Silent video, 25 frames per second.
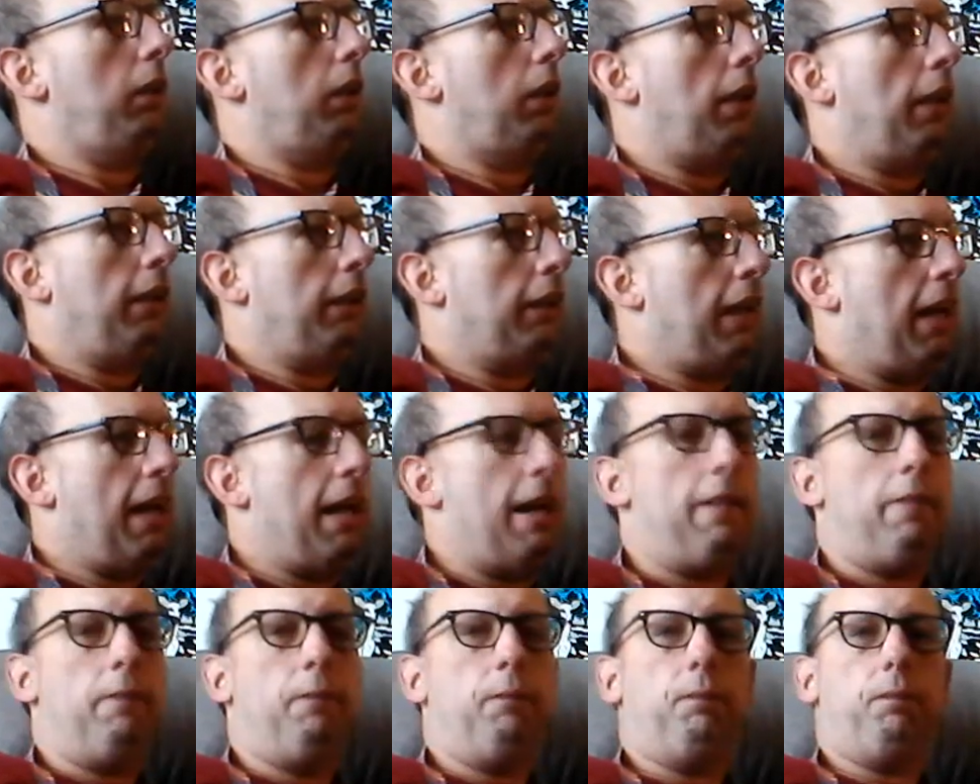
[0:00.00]

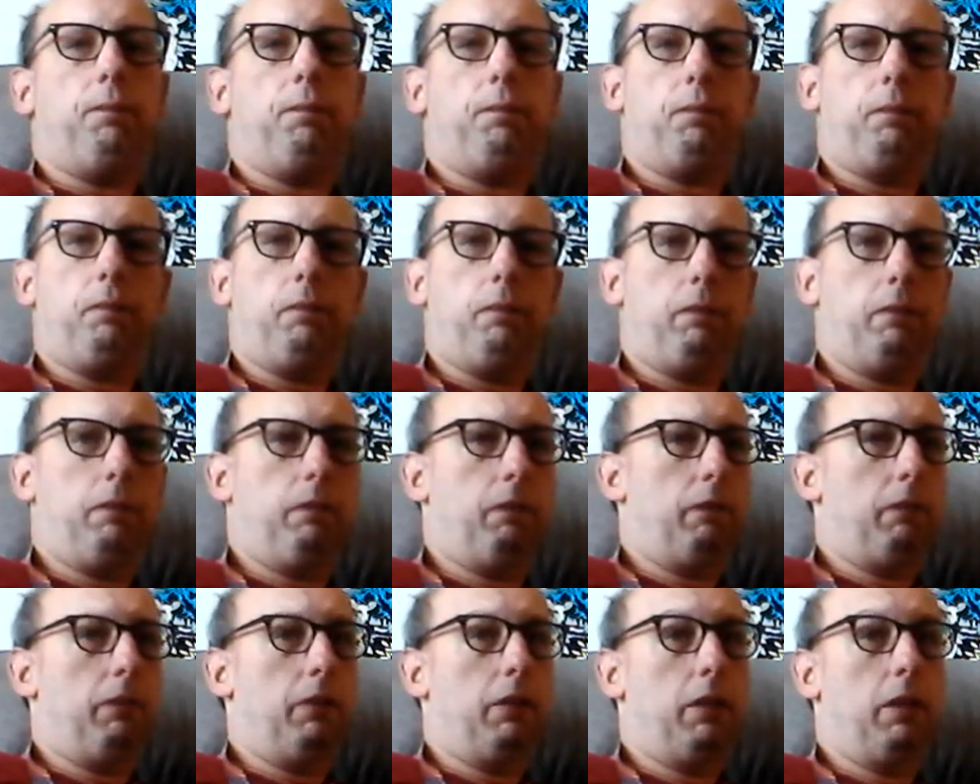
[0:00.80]
Again,
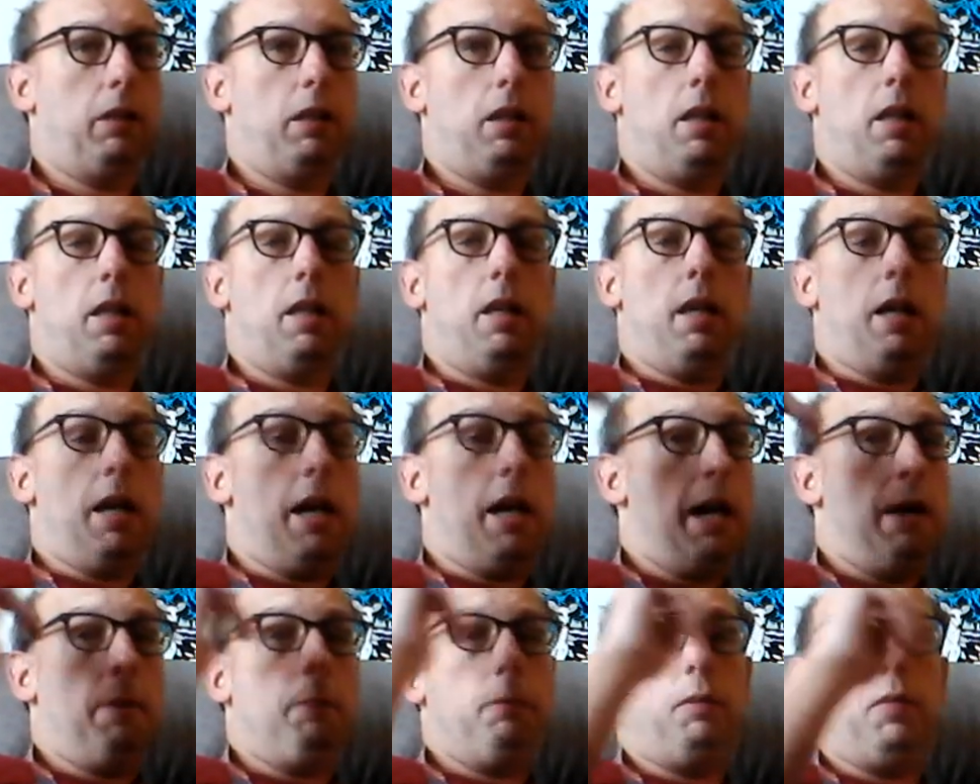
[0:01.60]

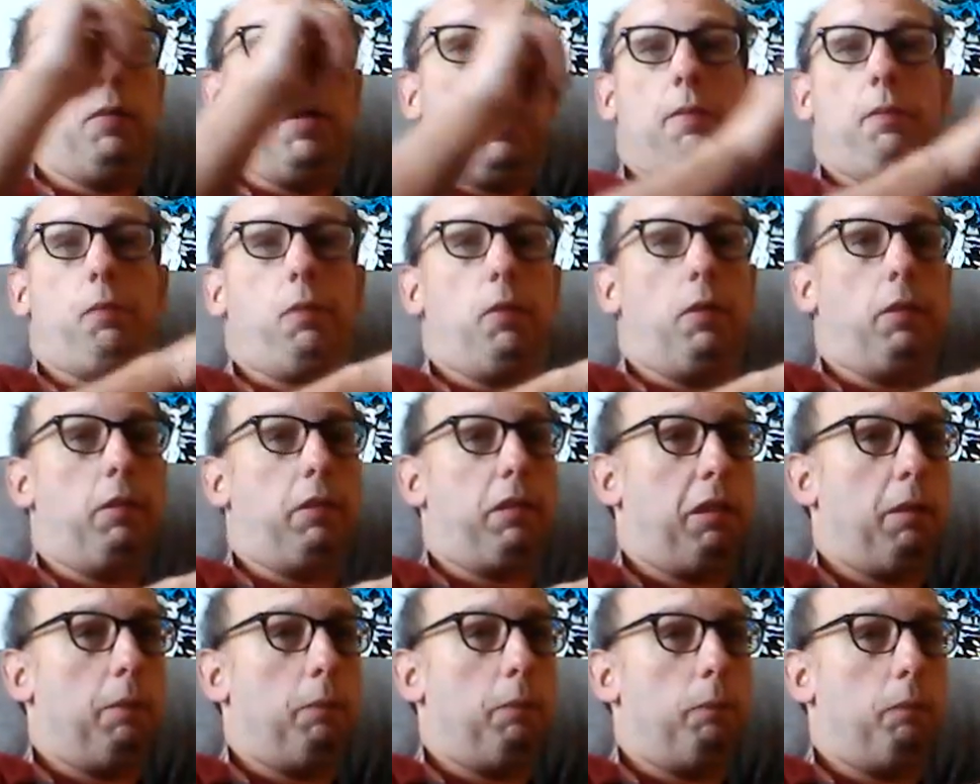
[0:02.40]
I'm ready for
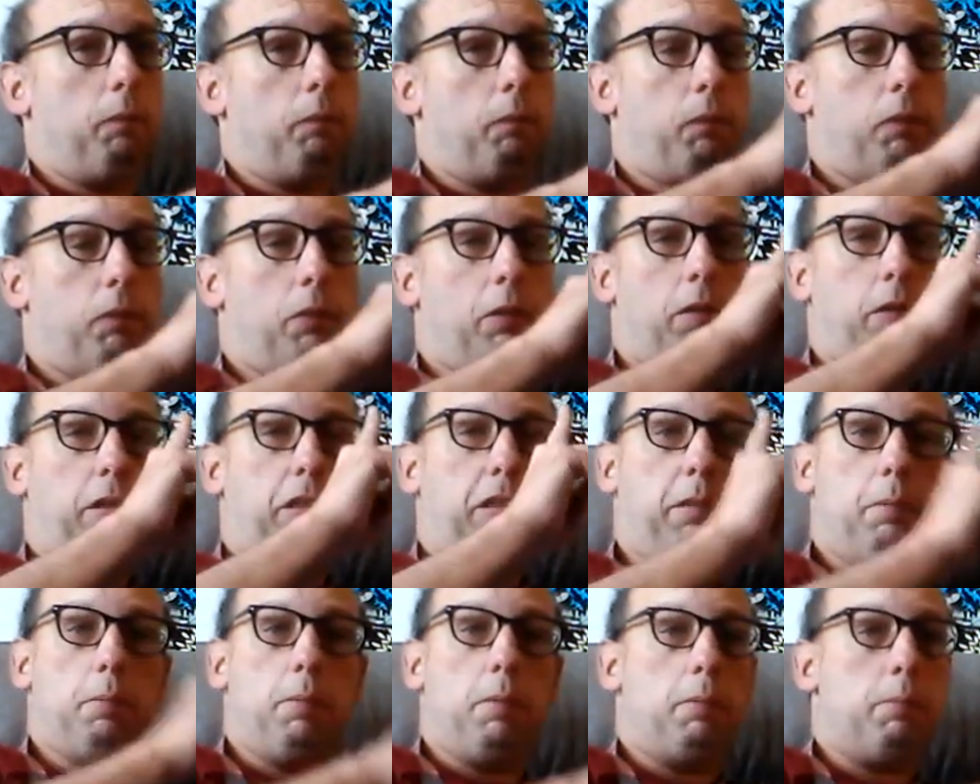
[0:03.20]
for
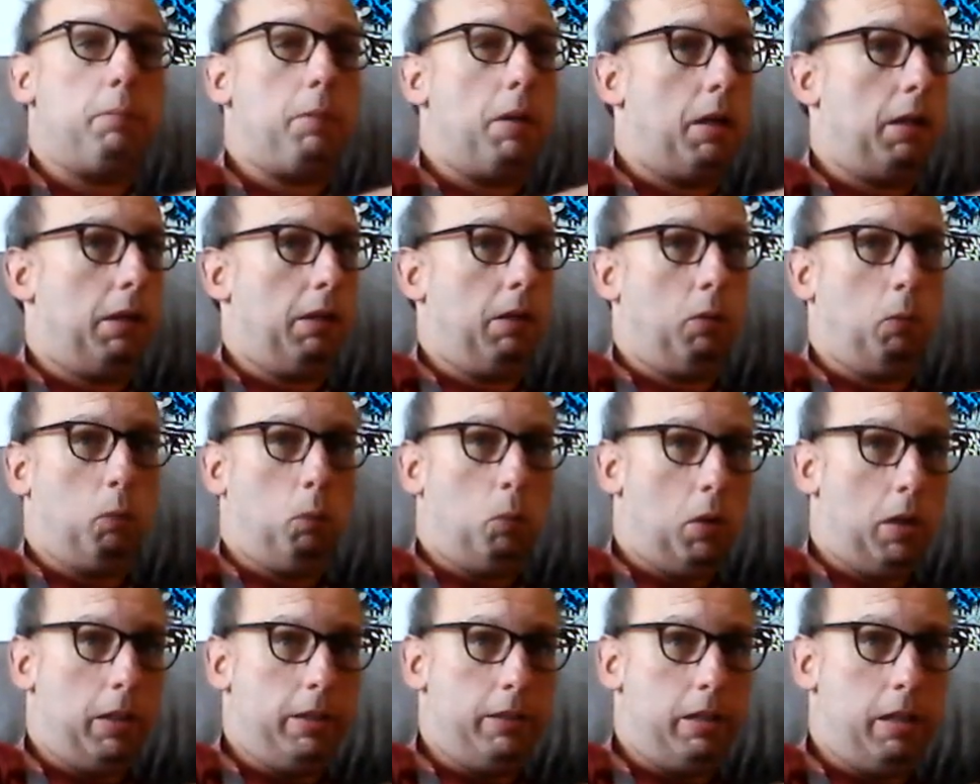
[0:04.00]
Super Mario
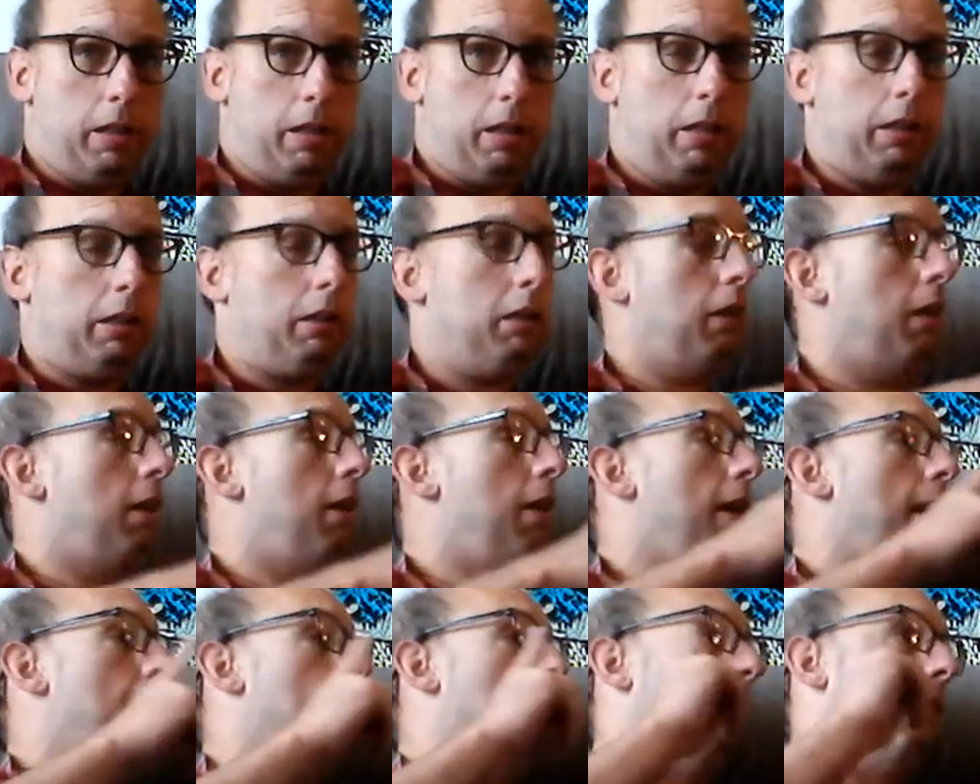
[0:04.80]
Wonder.
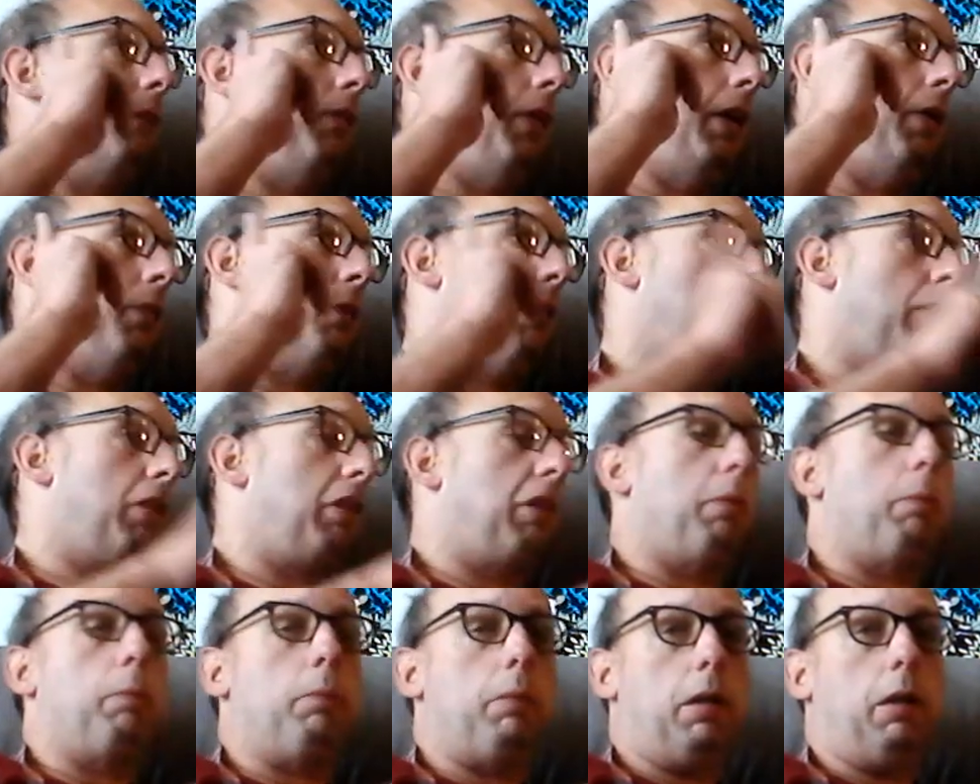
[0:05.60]
I'm waiting for
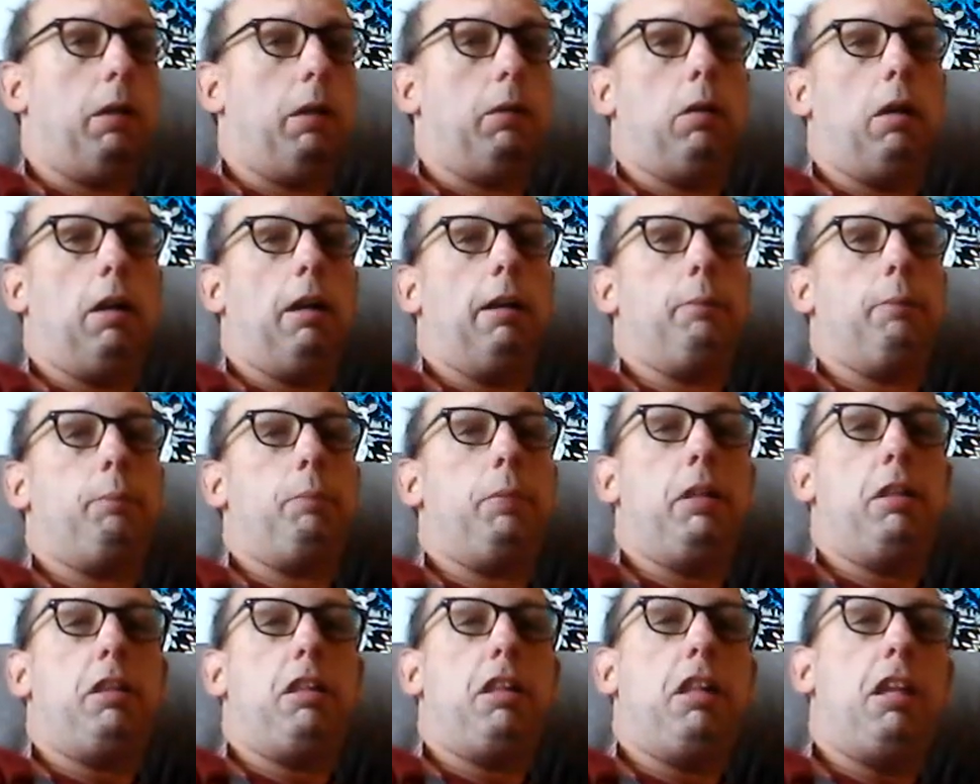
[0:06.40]
Super Mario
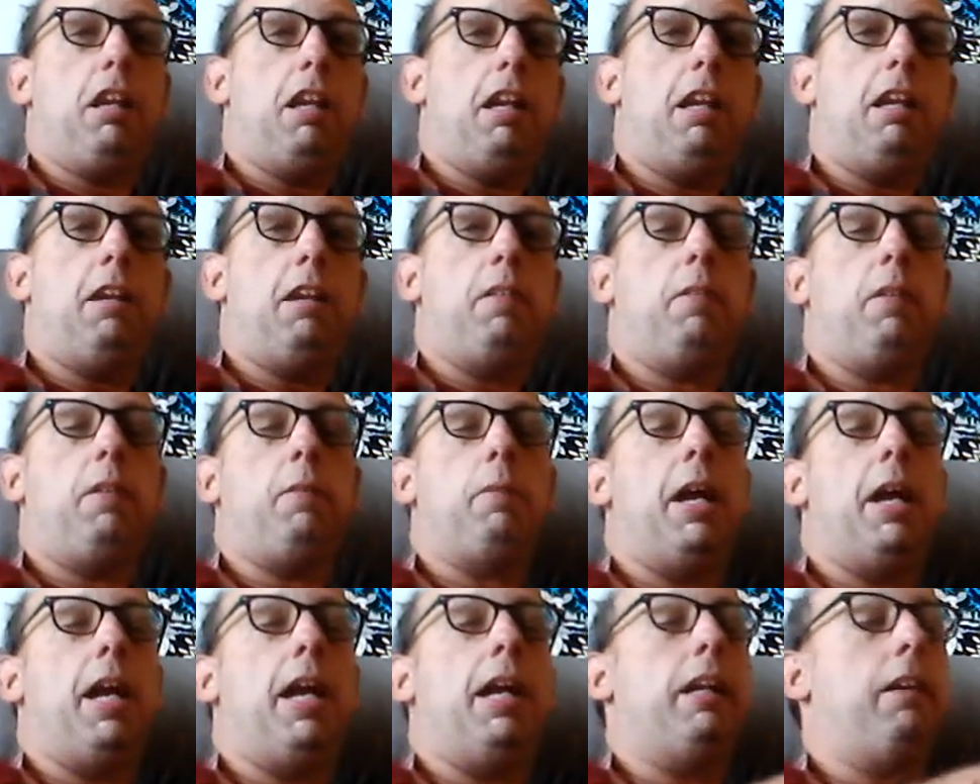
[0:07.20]
RPG
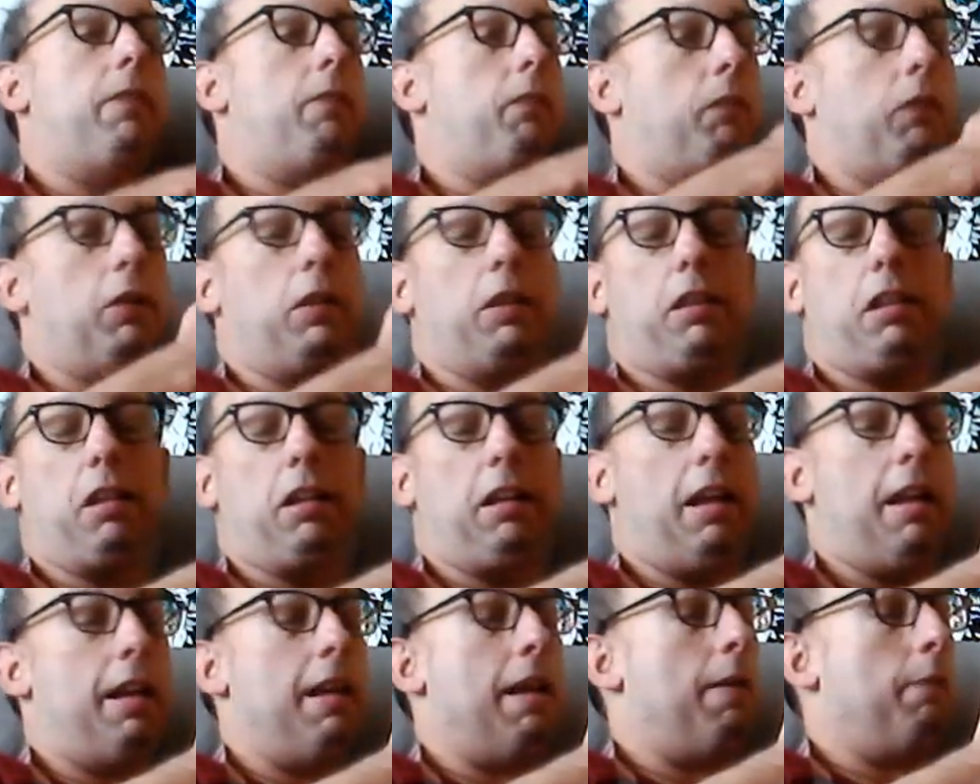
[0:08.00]
remake, which
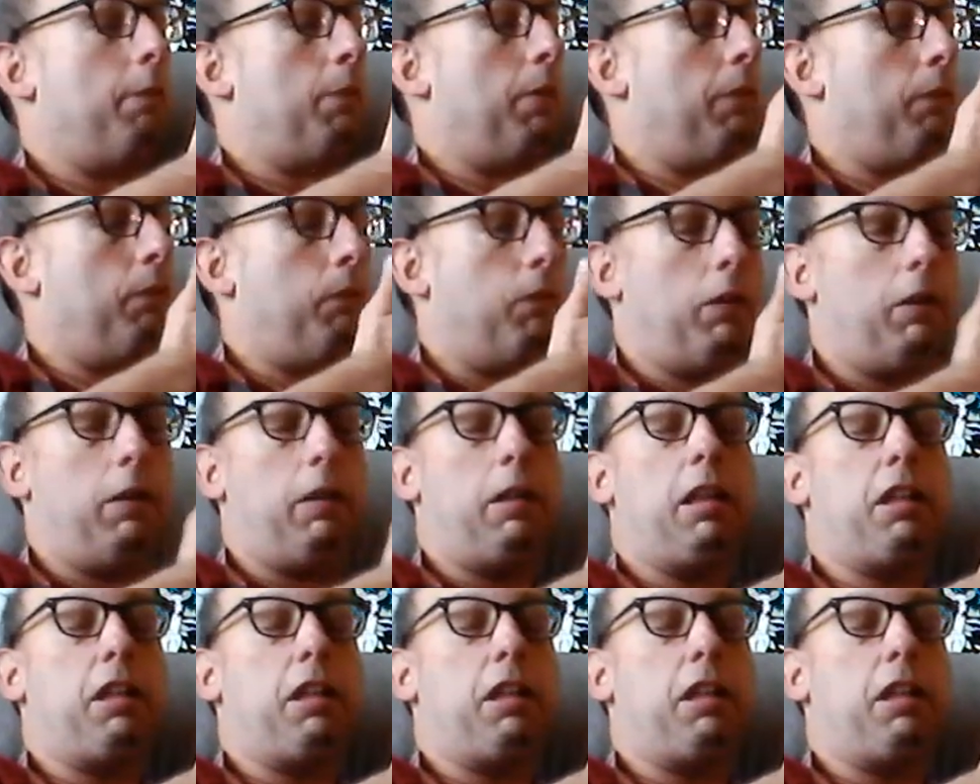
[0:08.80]
again I've been really